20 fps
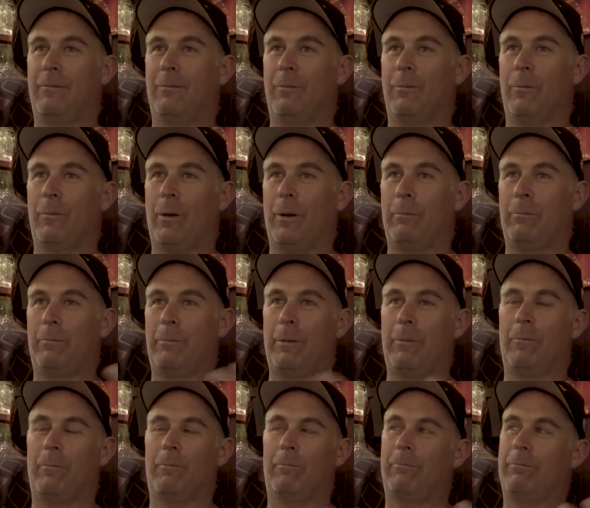when
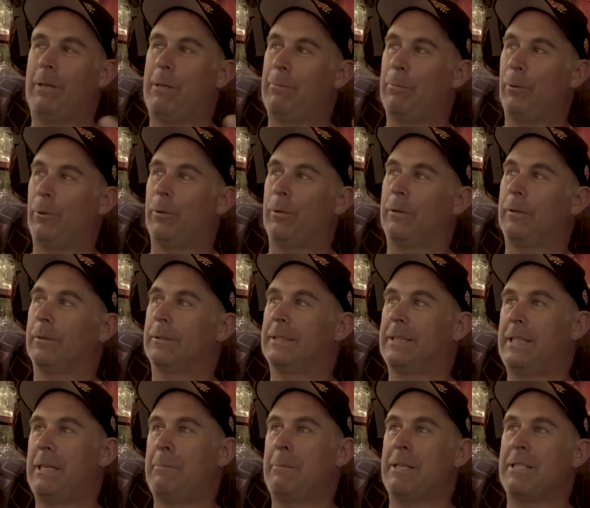people
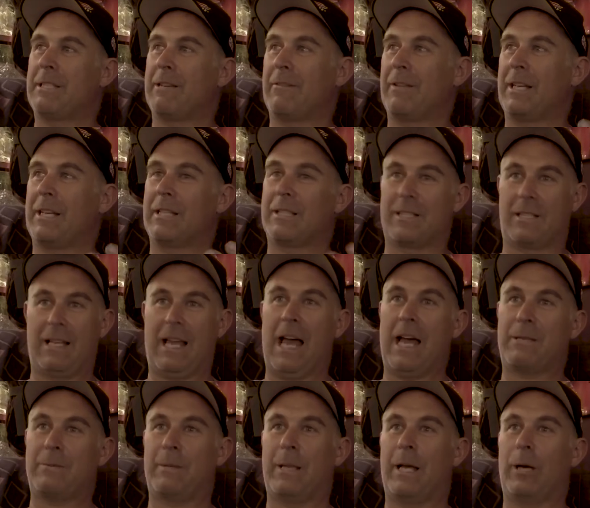see me and stuff, they just
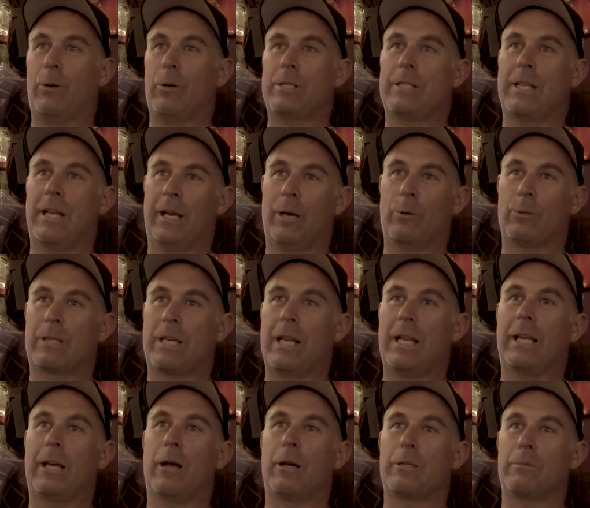ask me that question. I go, it's kind of
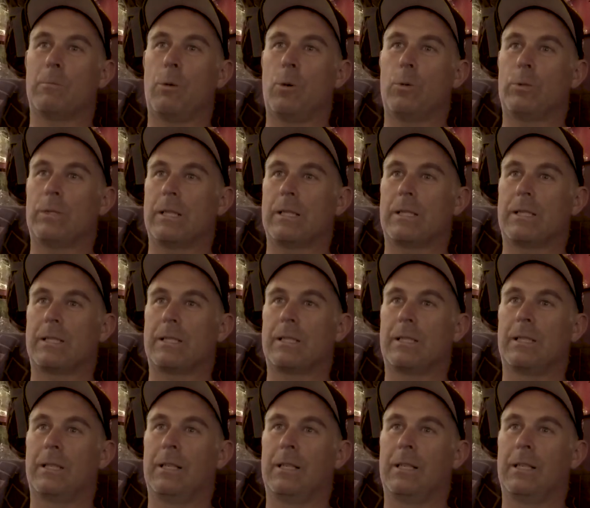like osmosis.